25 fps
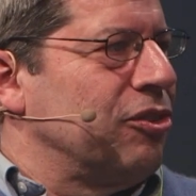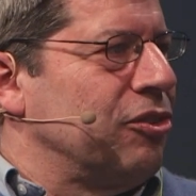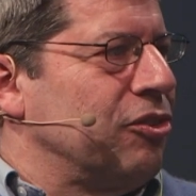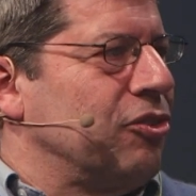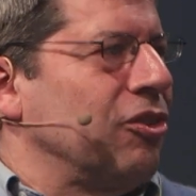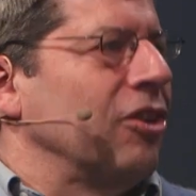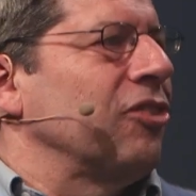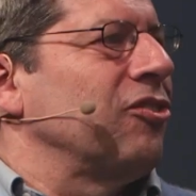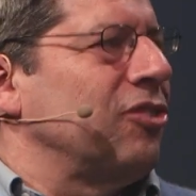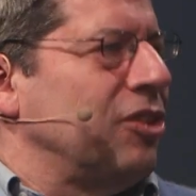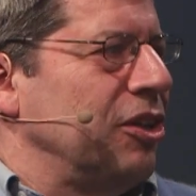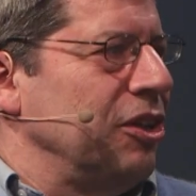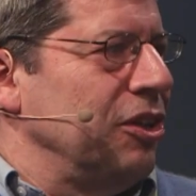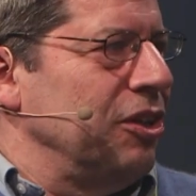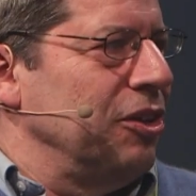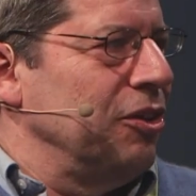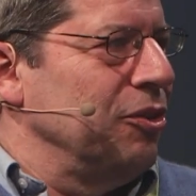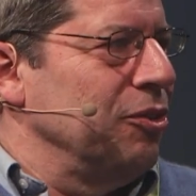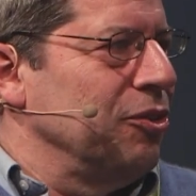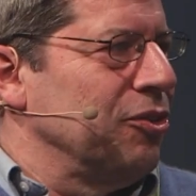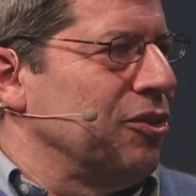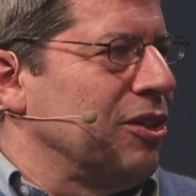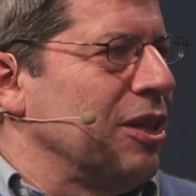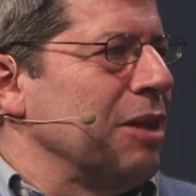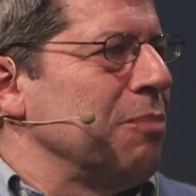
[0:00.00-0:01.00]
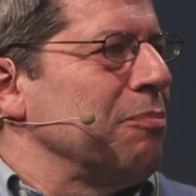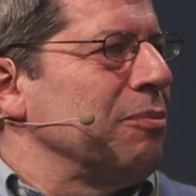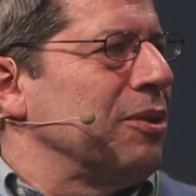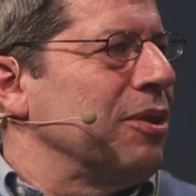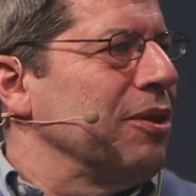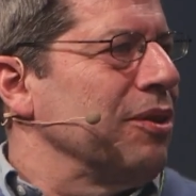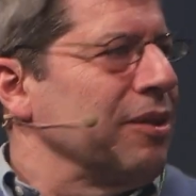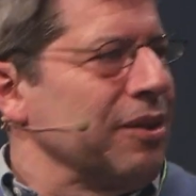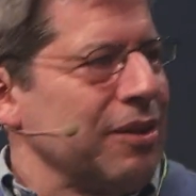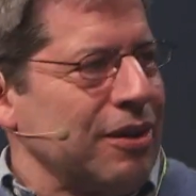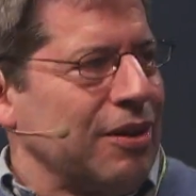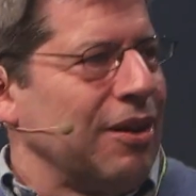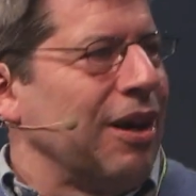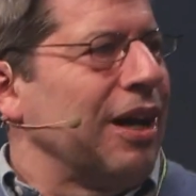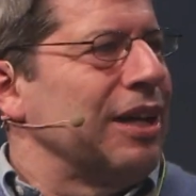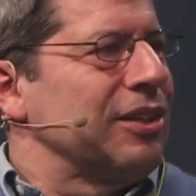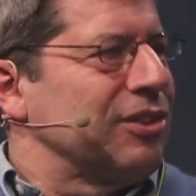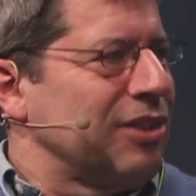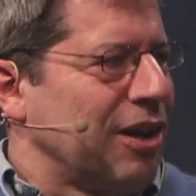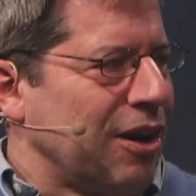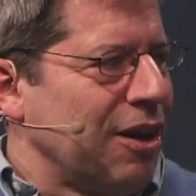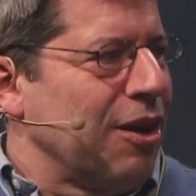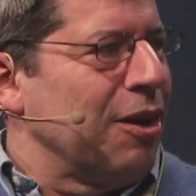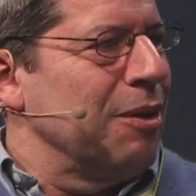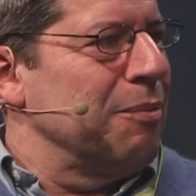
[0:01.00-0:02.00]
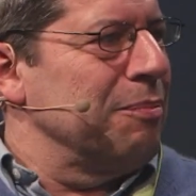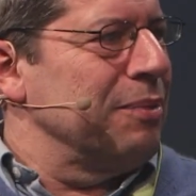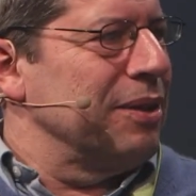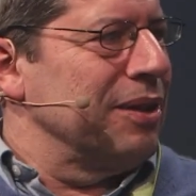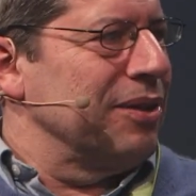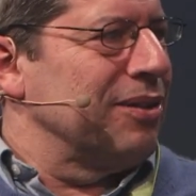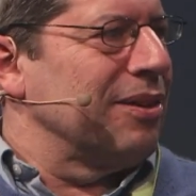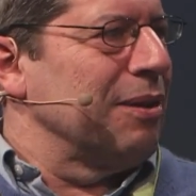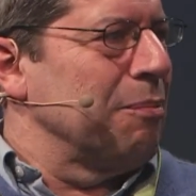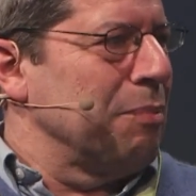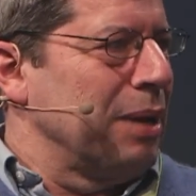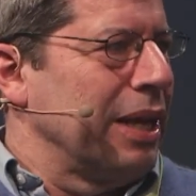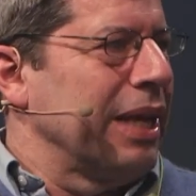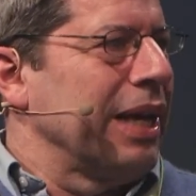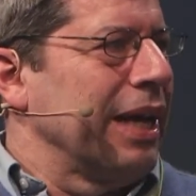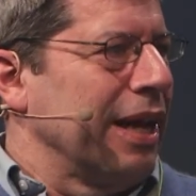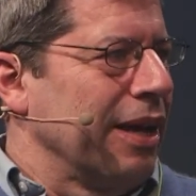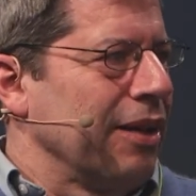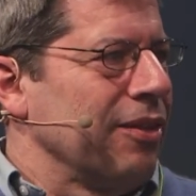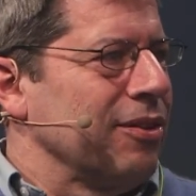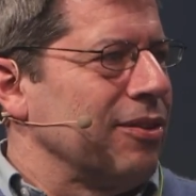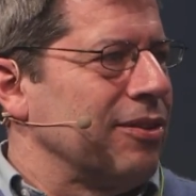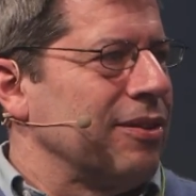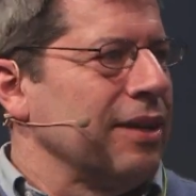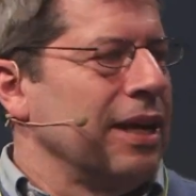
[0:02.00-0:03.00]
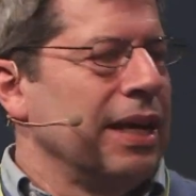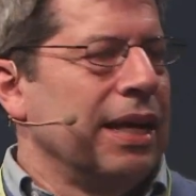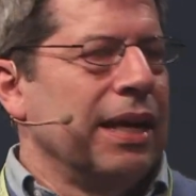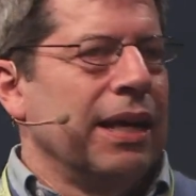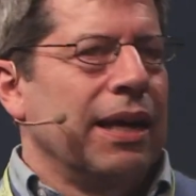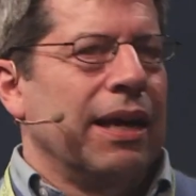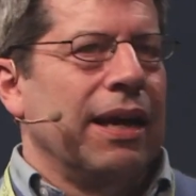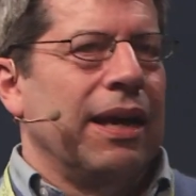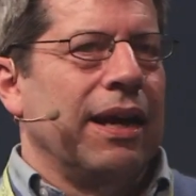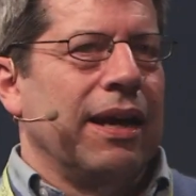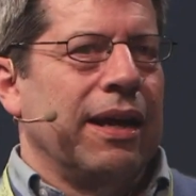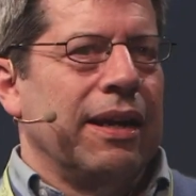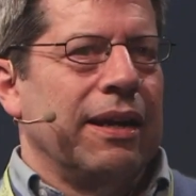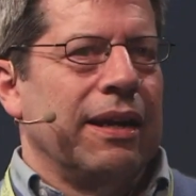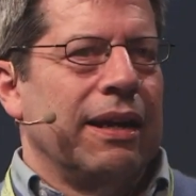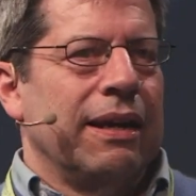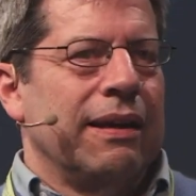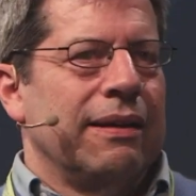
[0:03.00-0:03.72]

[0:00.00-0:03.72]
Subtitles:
just to use them to cause harm to somebody else. And